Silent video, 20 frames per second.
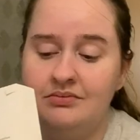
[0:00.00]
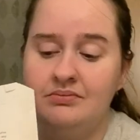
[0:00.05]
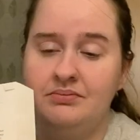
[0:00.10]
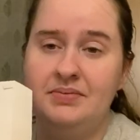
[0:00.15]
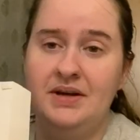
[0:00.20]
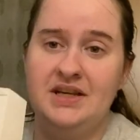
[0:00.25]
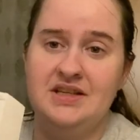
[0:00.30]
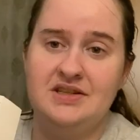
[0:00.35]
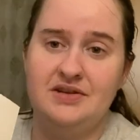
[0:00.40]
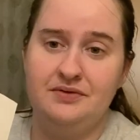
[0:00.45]

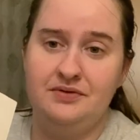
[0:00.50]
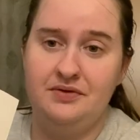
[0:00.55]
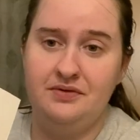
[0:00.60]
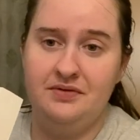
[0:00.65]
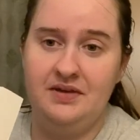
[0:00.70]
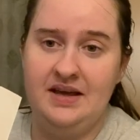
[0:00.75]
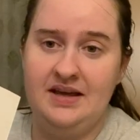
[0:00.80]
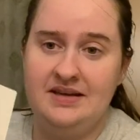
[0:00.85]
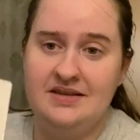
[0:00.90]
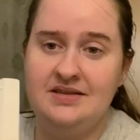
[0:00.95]
based off of
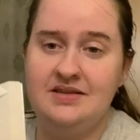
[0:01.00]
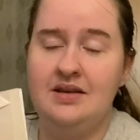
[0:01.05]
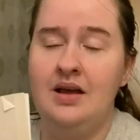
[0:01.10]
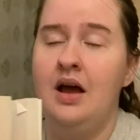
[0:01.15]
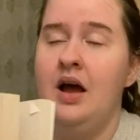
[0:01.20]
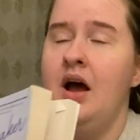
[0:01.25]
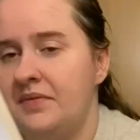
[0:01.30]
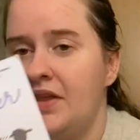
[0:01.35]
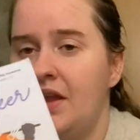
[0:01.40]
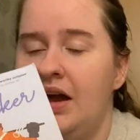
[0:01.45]
this.
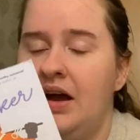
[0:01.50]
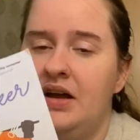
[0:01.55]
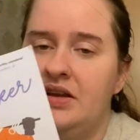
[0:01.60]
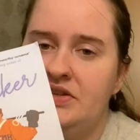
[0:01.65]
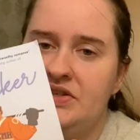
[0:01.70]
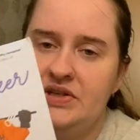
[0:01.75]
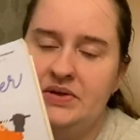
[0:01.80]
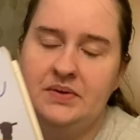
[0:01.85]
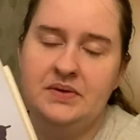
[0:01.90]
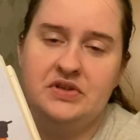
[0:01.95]
I
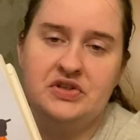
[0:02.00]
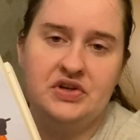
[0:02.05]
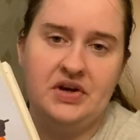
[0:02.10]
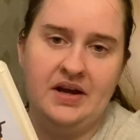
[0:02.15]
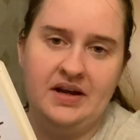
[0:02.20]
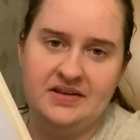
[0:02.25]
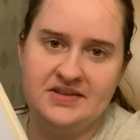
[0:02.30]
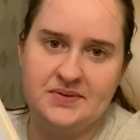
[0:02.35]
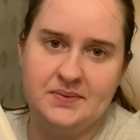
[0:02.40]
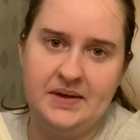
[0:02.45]
do enjoy
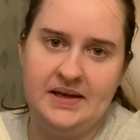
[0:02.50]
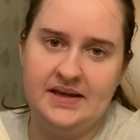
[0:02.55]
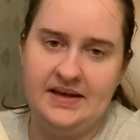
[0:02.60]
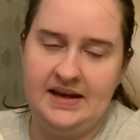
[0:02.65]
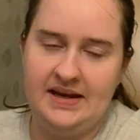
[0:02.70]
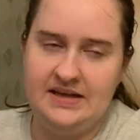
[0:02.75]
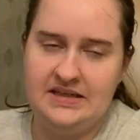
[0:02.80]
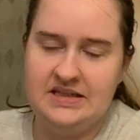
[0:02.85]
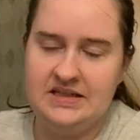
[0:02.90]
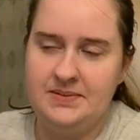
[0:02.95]
how sweet
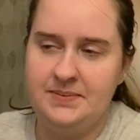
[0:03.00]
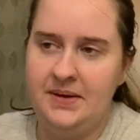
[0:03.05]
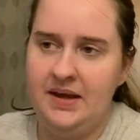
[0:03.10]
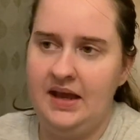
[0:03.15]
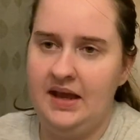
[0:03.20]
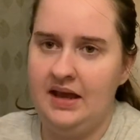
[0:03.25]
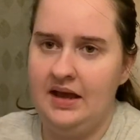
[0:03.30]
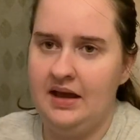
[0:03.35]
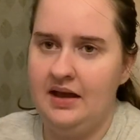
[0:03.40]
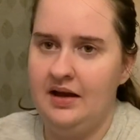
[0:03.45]
Nate is
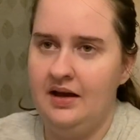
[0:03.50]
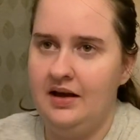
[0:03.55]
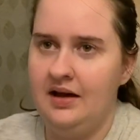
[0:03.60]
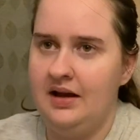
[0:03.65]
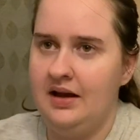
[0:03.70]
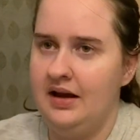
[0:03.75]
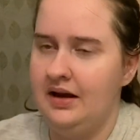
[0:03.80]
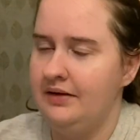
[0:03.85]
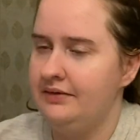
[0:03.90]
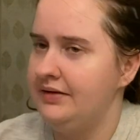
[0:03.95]
being.
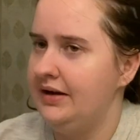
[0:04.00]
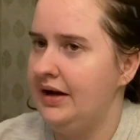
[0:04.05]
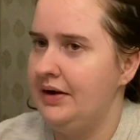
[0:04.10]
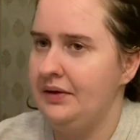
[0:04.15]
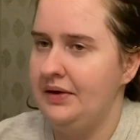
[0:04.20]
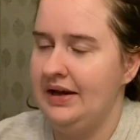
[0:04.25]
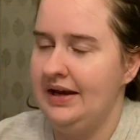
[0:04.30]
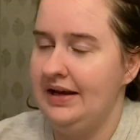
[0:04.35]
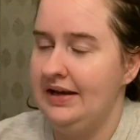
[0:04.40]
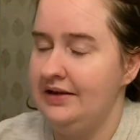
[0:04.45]
I love how
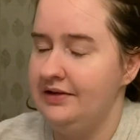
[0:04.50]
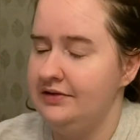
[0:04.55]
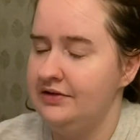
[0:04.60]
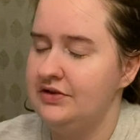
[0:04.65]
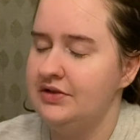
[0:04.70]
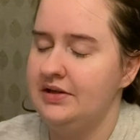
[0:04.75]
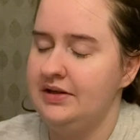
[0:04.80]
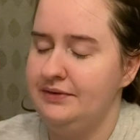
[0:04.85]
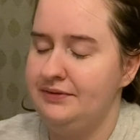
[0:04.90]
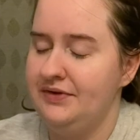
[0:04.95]
I
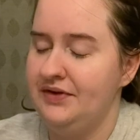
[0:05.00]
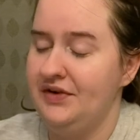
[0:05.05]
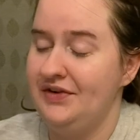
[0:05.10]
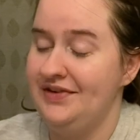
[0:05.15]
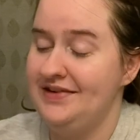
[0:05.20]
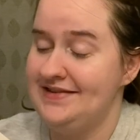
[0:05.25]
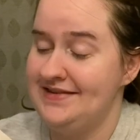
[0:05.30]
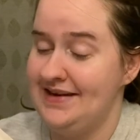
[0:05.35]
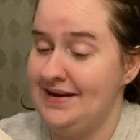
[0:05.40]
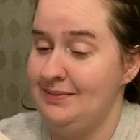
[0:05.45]
literally forgot
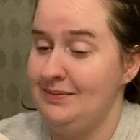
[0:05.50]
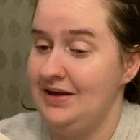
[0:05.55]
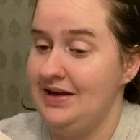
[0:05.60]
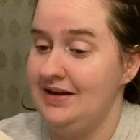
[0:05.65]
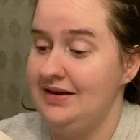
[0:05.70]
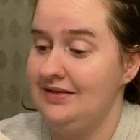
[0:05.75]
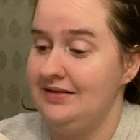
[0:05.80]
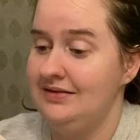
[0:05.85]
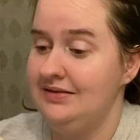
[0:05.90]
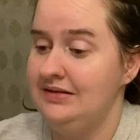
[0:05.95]
his name
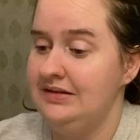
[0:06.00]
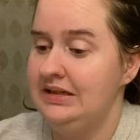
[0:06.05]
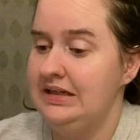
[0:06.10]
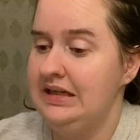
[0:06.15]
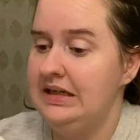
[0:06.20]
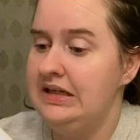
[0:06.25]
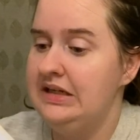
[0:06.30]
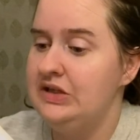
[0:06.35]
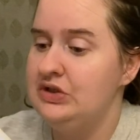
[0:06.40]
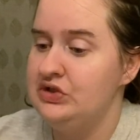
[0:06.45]
then.
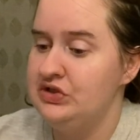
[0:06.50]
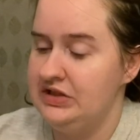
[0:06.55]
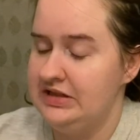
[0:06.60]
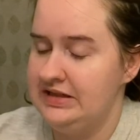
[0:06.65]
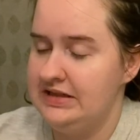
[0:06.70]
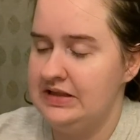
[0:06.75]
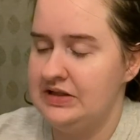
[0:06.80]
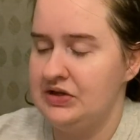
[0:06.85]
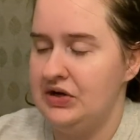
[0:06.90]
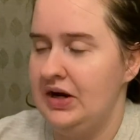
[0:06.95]

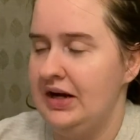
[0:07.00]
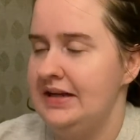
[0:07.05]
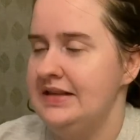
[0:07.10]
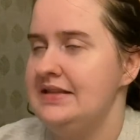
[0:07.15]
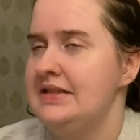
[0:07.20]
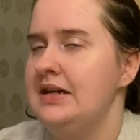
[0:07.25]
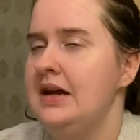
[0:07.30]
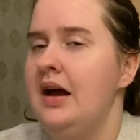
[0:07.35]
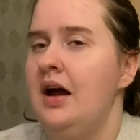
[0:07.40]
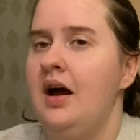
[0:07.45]
Jesus
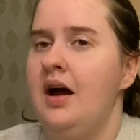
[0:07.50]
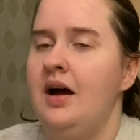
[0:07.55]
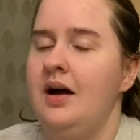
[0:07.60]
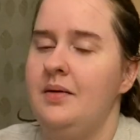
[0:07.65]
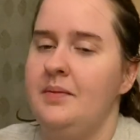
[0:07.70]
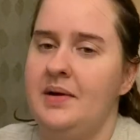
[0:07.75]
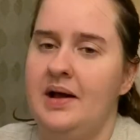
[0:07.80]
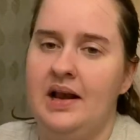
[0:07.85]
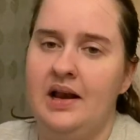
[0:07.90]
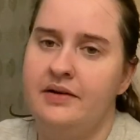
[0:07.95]
Christ.
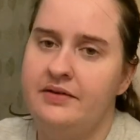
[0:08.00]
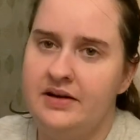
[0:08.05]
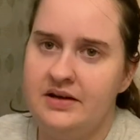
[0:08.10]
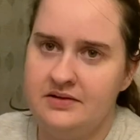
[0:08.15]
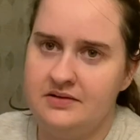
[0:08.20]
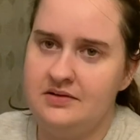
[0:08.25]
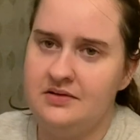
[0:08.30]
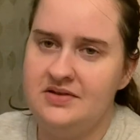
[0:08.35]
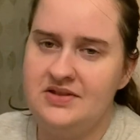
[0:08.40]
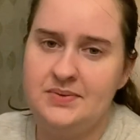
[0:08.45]
I love
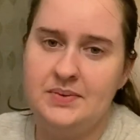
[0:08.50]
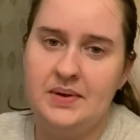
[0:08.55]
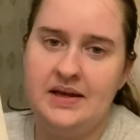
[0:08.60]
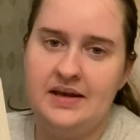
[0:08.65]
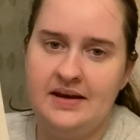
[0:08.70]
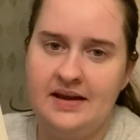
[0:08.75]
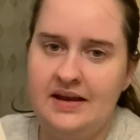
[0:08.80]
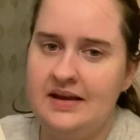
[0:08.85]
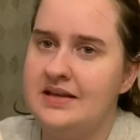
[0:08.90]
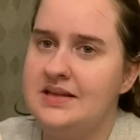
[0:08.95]
how sweet
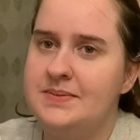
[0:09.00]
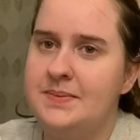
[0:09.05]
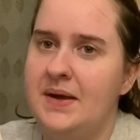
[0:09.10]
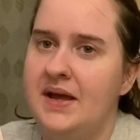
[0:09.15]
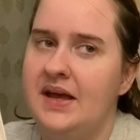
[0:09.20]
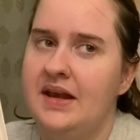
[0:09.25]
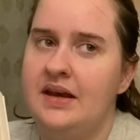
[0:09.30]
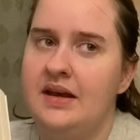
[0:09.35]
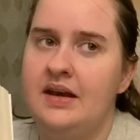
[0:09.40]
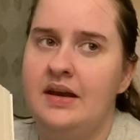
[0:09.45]
Nate has
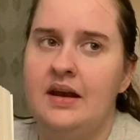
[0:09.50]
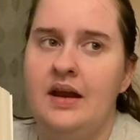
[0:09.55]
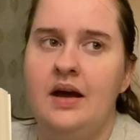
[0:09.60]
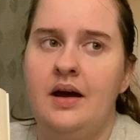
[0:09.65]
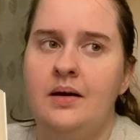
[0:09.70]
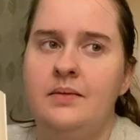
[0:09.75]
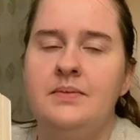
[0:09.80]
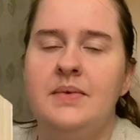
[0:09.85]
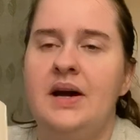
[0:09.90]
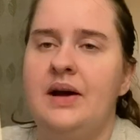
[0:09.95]
been,
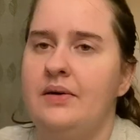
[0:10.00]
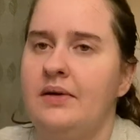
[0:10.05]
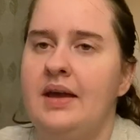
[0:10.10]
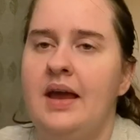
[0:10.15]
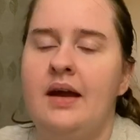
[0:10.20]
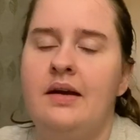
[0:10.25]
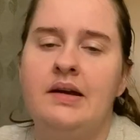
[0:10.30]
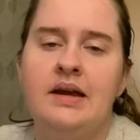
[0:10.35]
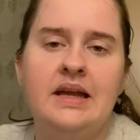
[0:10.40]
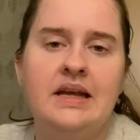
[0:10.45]
how
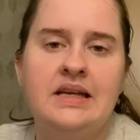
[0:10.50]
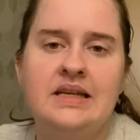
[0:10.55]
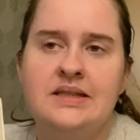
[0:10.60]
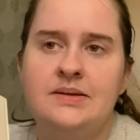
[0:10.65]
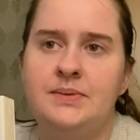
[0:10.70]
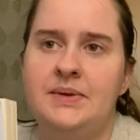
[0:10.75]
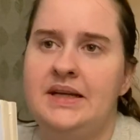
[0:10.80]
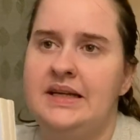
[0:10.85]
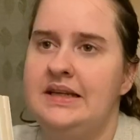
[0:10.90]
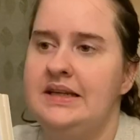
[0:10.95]
caring he's
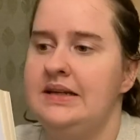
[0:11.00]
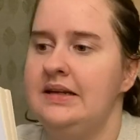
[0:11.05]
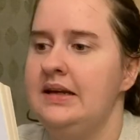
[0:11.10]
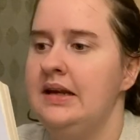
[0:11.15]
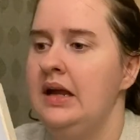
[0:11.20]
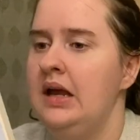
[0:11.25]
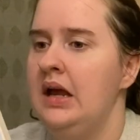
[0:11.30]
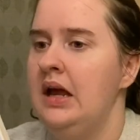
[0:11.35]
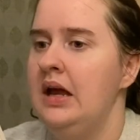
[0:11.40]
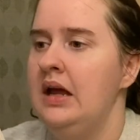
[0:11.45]
been,
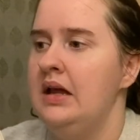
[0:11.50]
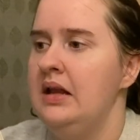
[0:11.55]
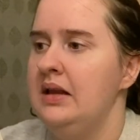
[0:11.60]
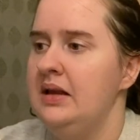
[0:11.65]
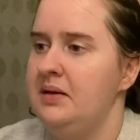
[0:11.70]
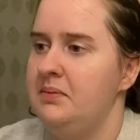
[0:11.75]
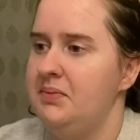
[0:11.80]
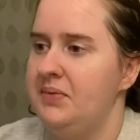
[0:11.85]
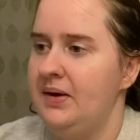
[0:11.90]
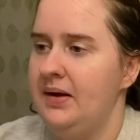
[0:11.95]

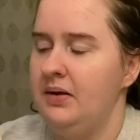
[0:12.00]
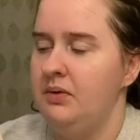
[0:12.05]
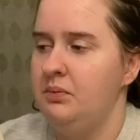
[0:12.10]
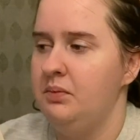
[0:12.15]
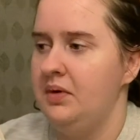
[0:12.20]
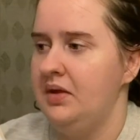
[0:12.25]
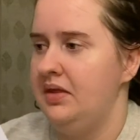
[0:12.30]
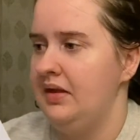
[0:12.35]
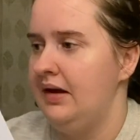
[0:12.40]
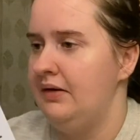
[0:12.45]
like, but
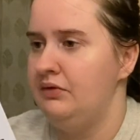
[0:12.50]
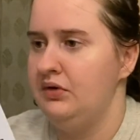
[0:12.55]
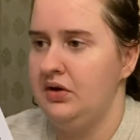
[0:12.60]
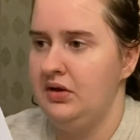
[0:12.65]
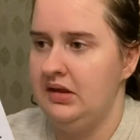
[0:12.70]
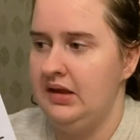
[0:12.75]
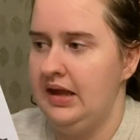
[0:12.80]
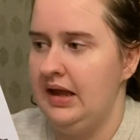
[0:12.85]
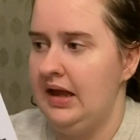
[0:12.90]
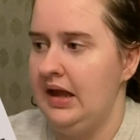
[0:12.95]
with
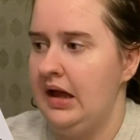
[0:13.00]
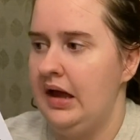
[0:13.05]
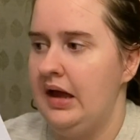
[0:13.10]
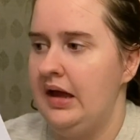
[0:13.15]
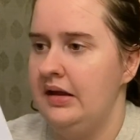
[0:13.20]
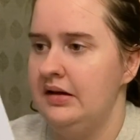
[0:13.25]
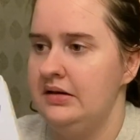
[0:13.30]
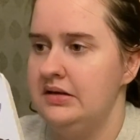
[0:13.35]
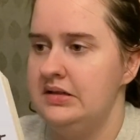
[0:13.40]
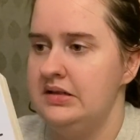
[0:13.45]
everything,
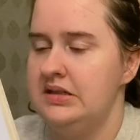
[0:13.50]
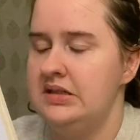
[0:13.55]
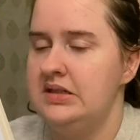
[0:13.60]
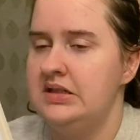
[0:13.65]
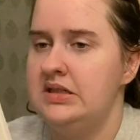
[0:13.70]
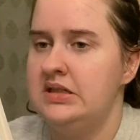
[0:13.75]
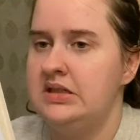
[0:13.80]
and